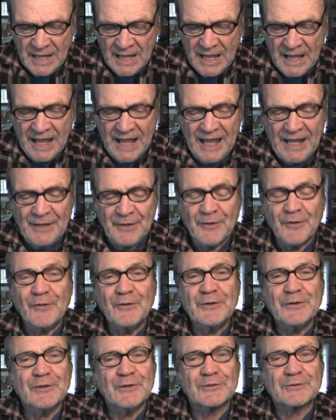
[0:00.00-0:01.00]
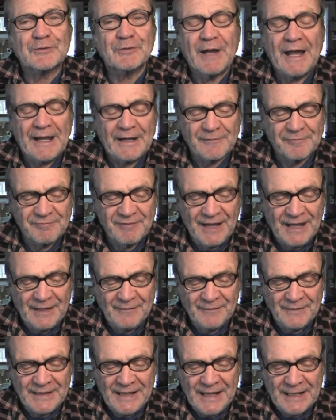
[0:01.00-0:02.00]
I know you'll try to
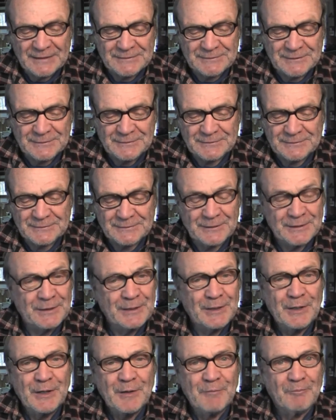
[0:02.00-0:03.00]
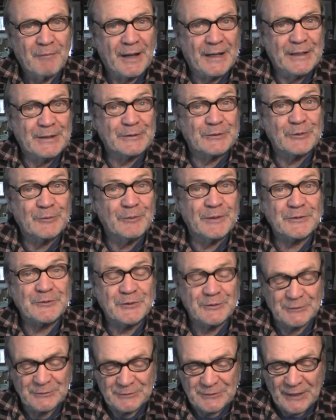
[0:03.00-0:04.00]
find the answers. My
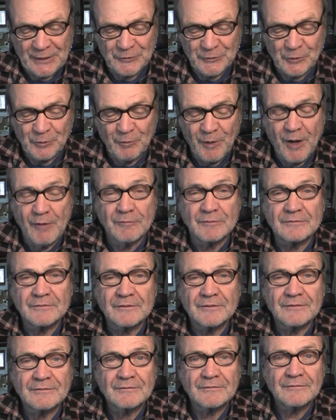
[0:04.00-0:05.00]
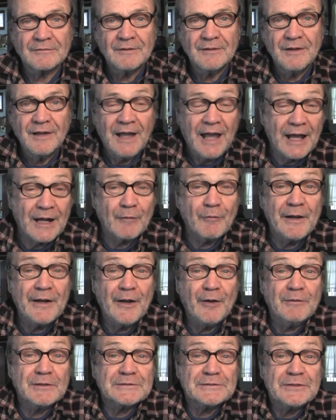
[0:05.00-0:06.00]
intuition says you won't. How do I
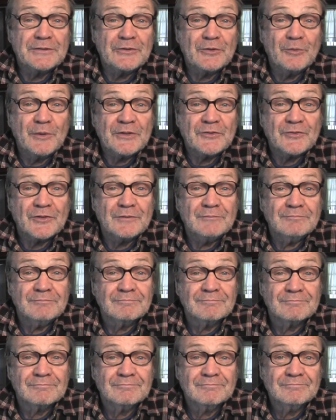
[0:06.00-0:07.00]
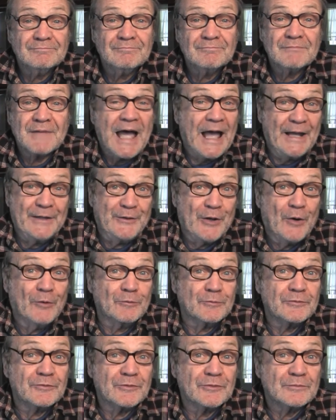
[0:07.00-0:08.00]
know it's intuition? I
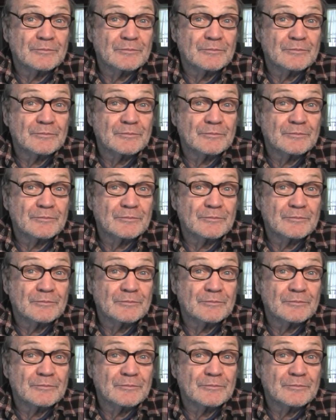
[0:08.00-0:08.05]
don't.